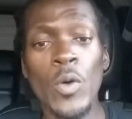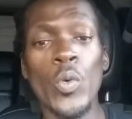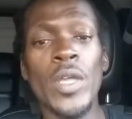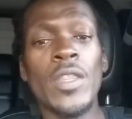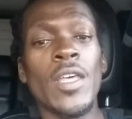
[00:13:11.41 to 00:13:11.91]

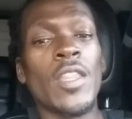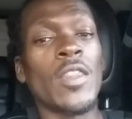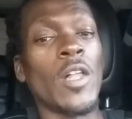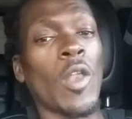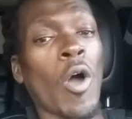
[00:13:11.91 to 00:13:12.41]
with
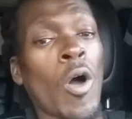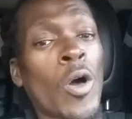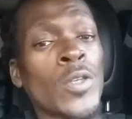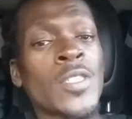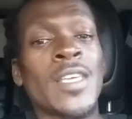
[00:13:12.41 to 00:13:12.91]
the
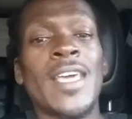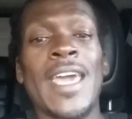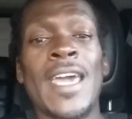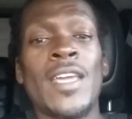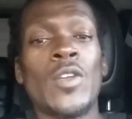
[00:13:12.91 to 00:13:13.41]
laws
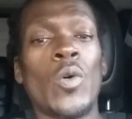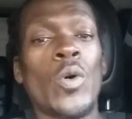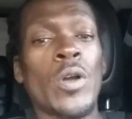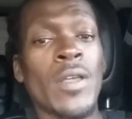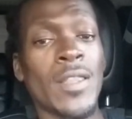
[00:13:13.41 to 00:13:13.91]
and
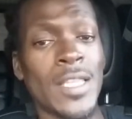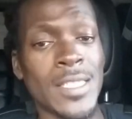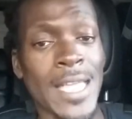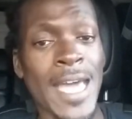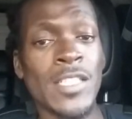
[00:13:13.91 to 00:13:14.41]
or the
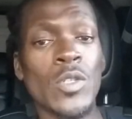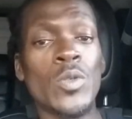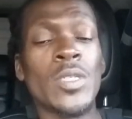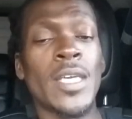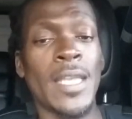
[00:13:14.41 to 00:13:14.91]

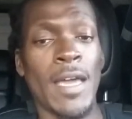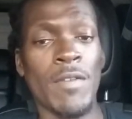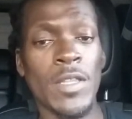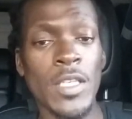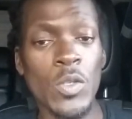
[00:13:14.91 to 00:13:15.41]
statutes and
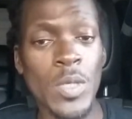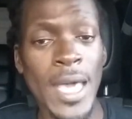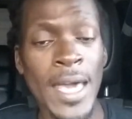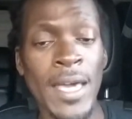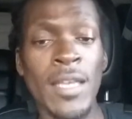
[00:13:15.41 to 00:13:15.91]
everything you
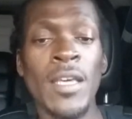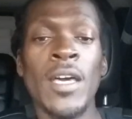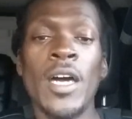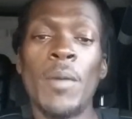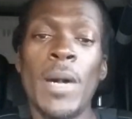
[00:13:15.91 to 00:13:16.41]
can
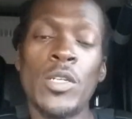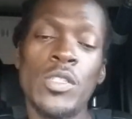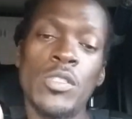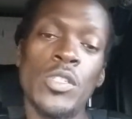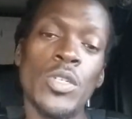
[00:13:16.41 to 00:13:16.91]
about
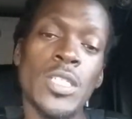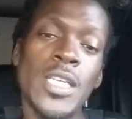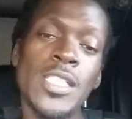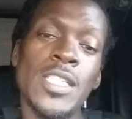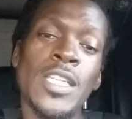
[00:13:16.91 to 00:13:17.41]
your
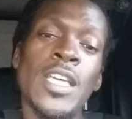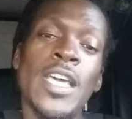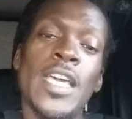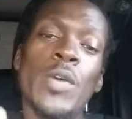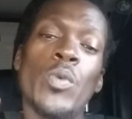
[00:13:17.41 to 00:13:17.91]
jurisdiction
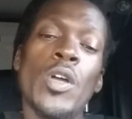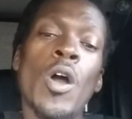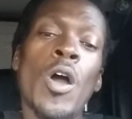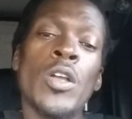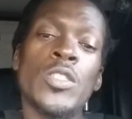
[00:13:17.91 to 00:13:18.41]
in
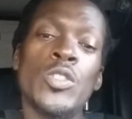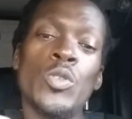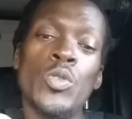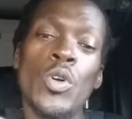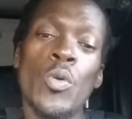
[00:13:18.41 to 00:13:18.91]
regards to
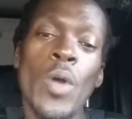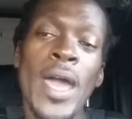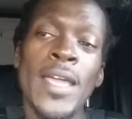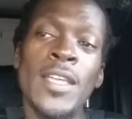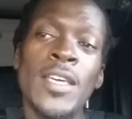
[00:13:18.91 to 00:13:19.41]
your
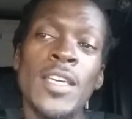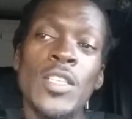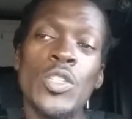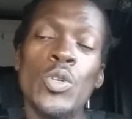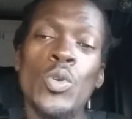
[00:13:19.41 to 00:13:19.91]
right
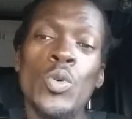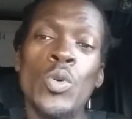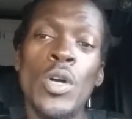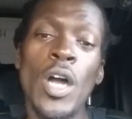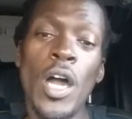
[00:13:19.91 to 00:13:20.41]

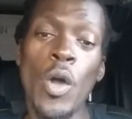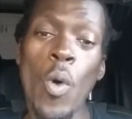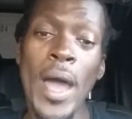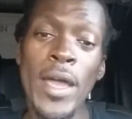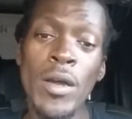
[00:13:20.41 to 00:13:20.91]
to
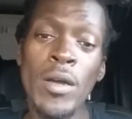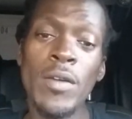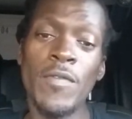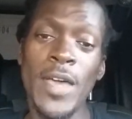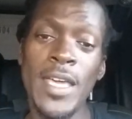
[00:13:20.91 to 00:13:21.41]
acquire
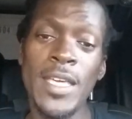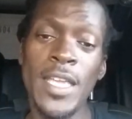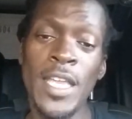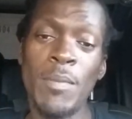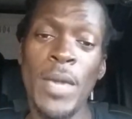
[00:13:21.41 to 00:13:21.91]

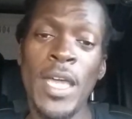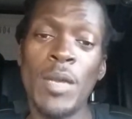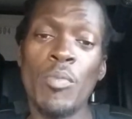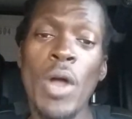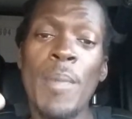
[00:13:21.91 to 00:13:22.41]
vacant and
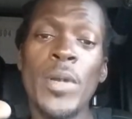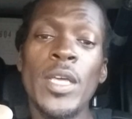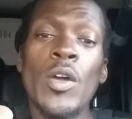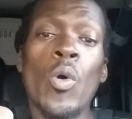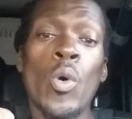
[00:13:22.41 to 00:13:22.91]
abandoned
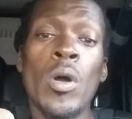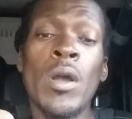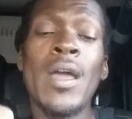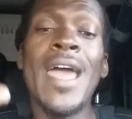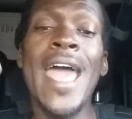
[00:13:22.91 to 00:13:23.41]
property
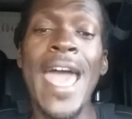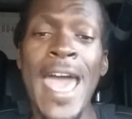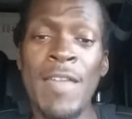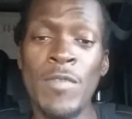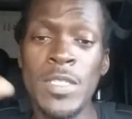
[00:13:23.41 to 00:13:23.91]
or
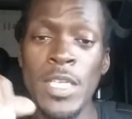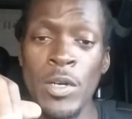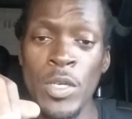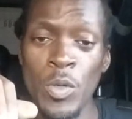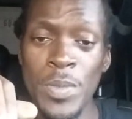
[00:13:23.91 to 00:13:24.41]

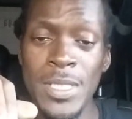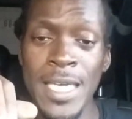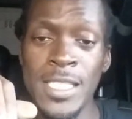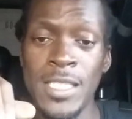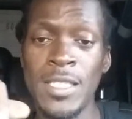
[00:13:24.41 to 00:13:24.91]
adversarial
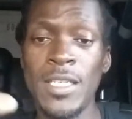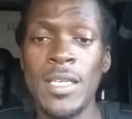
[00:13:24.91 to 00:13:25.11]
possession.